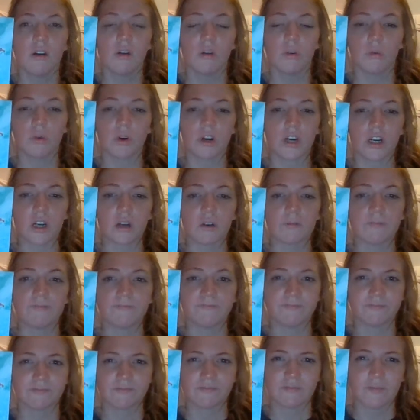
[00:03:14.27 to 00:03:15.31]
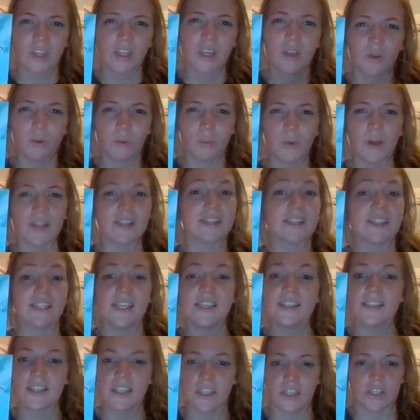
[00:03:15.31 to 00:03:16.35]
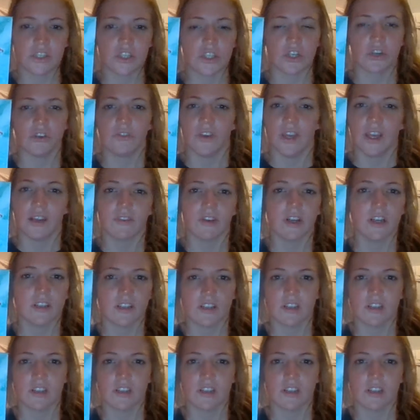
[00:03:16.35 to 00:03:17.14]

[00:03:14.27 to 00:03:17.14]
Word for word: or what season is your favorite.